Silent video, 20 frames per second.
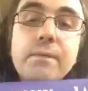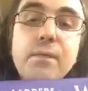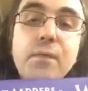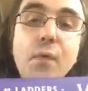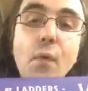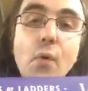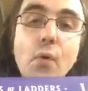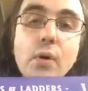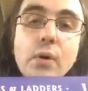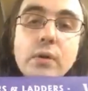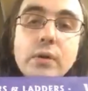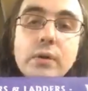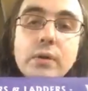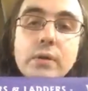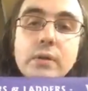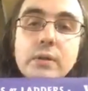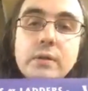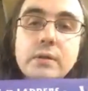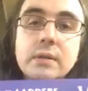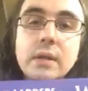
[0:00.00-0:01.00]
for
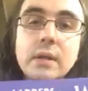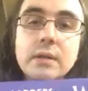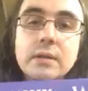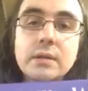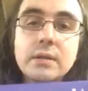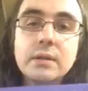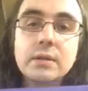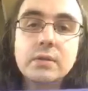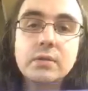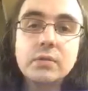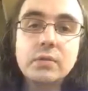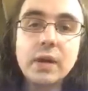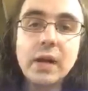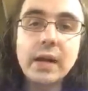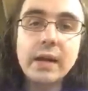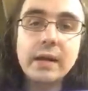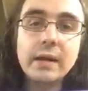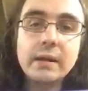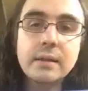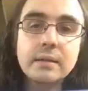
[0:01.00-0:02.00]
your Dungeons and
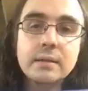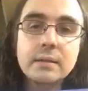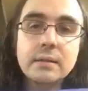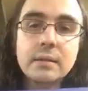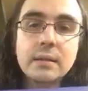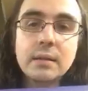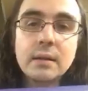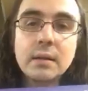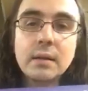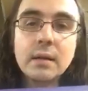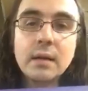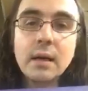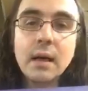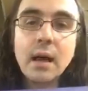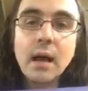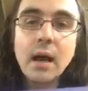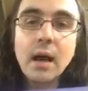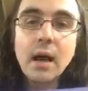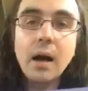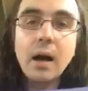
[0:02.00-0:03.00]
Dragons.
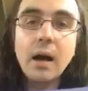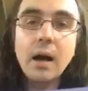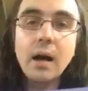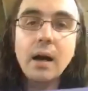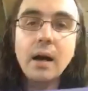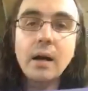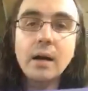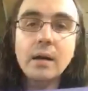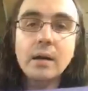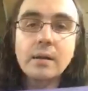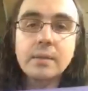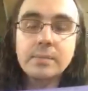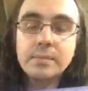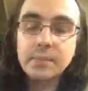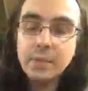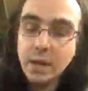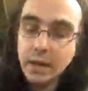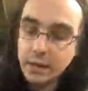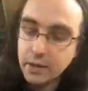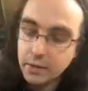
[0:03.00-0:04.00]

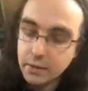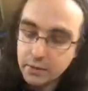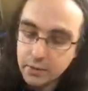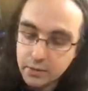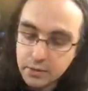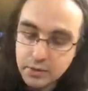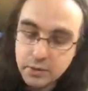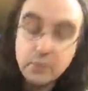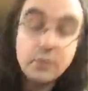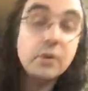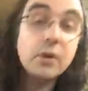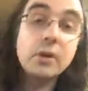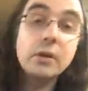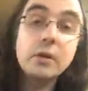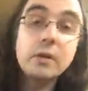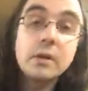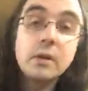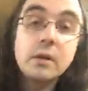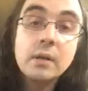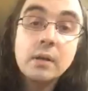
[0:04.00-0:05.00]
I know it looks so
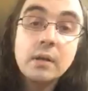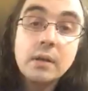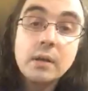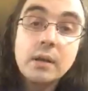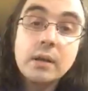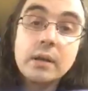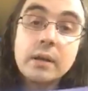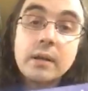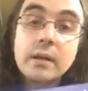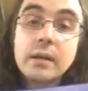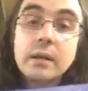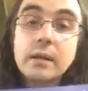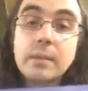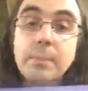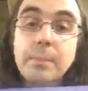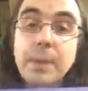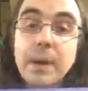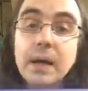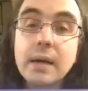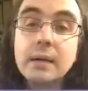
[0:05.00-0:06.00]
dark,
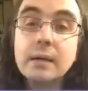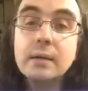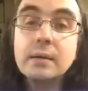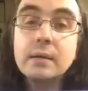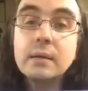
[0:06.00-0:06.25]
but